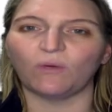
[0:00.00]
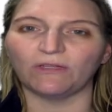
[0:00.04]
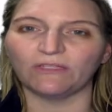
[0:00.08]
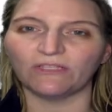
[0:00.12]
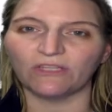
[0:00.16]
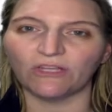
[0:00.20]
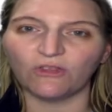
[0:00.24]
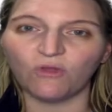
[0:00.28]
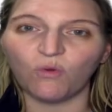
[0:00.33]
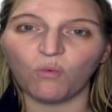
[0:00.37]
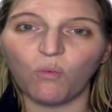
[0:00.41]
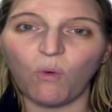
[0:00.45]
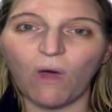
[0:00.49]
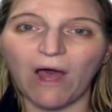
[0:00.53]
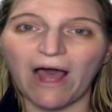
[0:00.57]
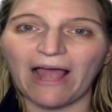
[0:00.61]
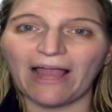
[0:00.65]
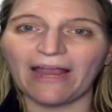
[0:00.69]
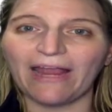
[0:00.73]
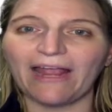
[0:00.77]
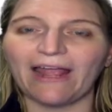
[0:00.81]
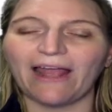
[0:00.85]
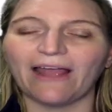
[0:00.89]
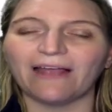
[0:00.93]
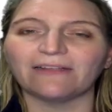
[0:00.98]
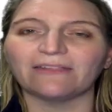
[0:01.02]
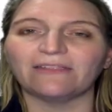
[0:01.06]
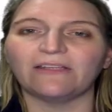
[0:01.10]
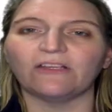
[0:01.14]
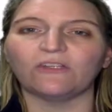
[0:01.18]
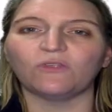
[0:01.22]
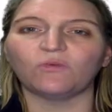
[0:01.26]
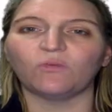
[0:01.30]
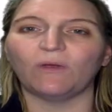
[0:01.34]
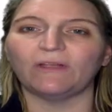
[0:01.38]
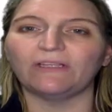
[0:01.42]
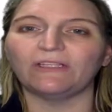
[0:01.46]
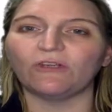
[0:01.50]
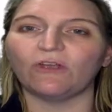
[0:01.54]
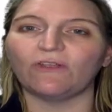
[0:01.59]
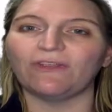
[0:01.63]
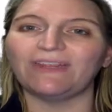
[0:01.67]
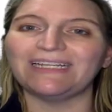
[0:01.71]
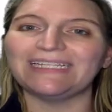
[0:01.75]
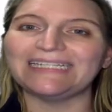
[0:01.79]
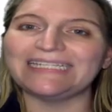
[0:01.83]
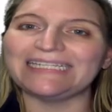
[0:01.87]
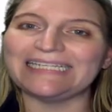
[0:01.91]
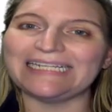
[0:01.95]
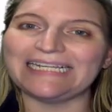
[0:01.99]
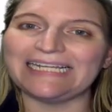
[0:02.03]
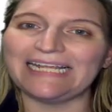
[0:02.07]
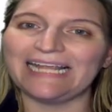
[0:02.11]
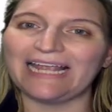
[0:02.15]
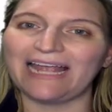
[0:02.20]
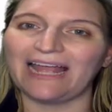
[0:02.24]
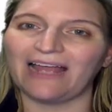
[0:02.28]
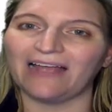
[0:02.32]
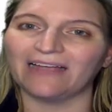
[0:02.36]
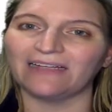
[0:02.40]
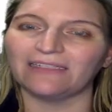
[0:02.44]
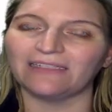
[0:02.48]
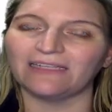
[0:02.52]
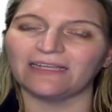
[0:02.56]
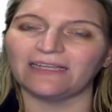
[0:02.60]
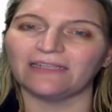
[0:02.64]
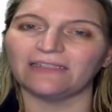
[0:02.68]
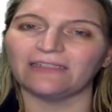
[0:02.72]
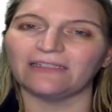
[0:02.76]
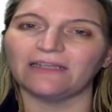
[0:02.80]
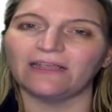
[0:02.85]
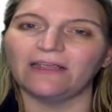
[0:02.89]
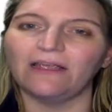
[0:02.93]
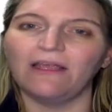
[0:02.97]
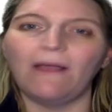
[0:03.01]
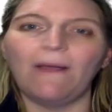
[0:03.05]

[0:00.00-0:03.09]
one's on the y-axis, one's on the z-axis.